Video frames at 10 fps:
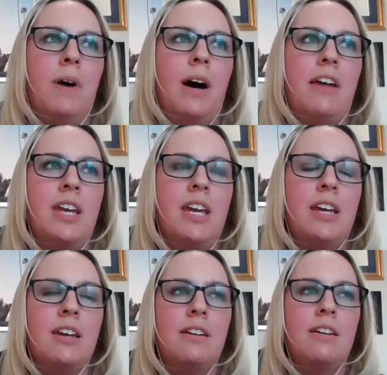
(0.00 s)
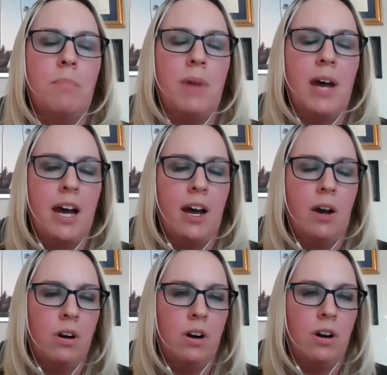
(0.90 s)
I think the
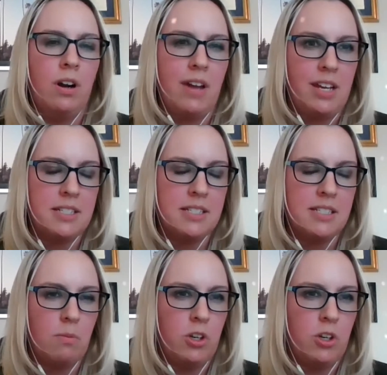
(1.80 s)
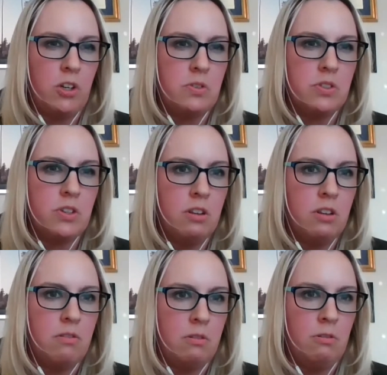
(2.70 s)
power of having someone who's
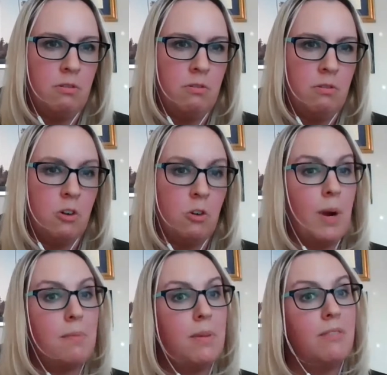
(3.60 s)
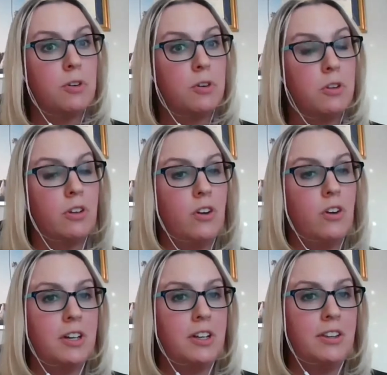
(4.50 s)
gone through or might be further
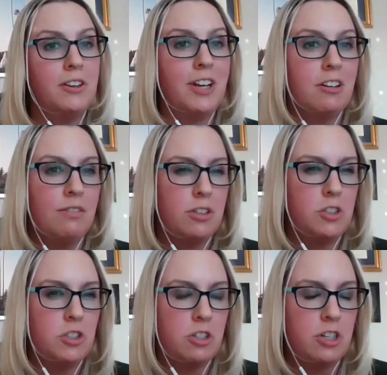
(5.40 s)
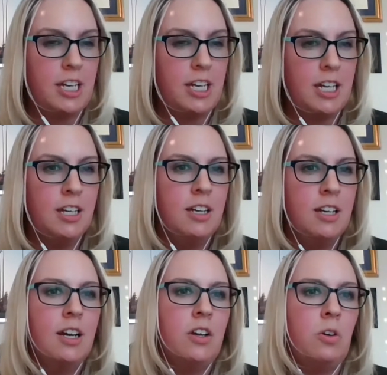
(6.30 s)
along in their caregiver journey,
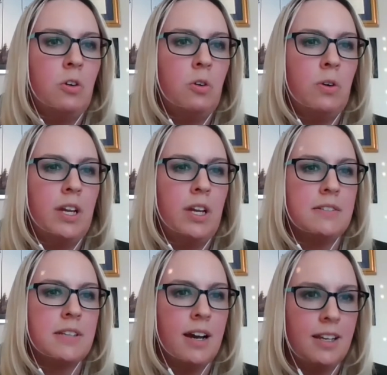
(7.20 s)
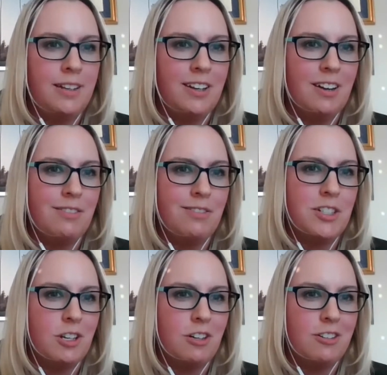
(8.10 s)
who is kind enough
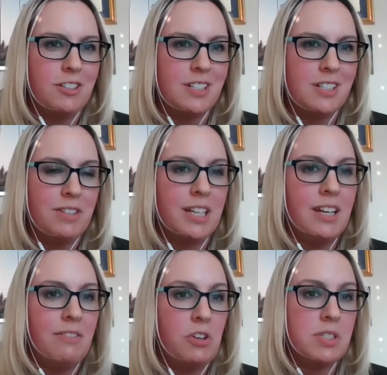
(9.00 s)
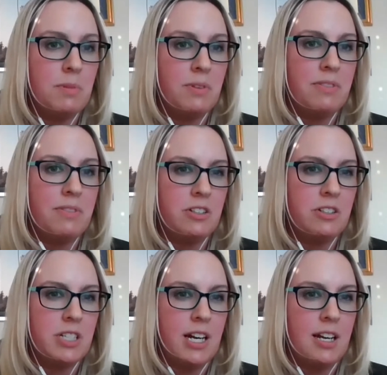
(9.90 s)
and generous enough to give you some of their
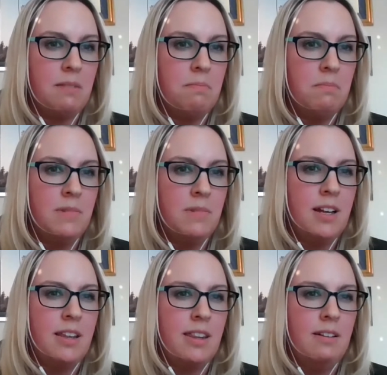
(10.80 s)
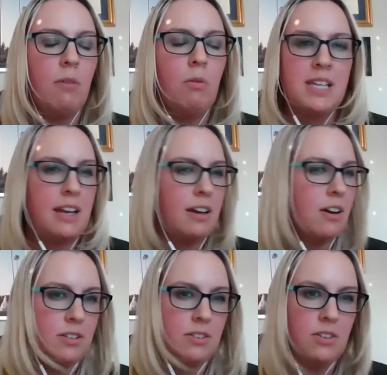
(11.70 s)
time, I will
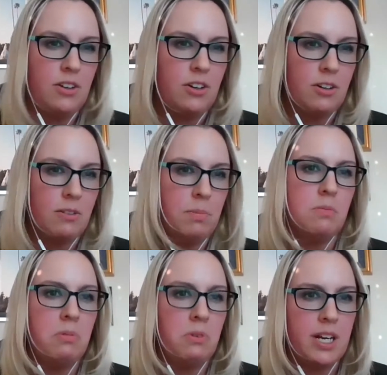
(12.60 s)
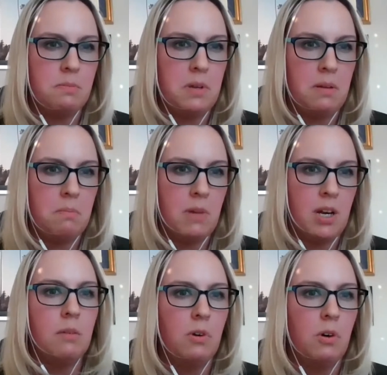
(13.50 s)
say all along, peer support has
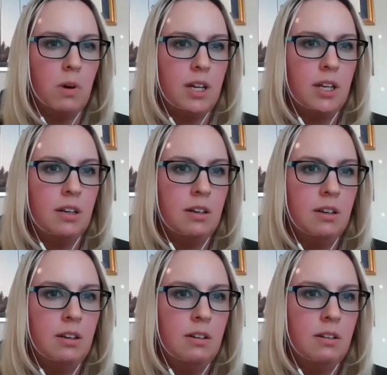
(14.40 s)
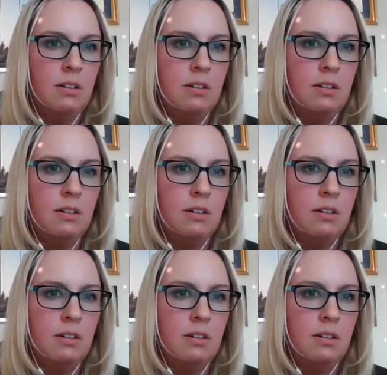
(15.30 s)
been my number one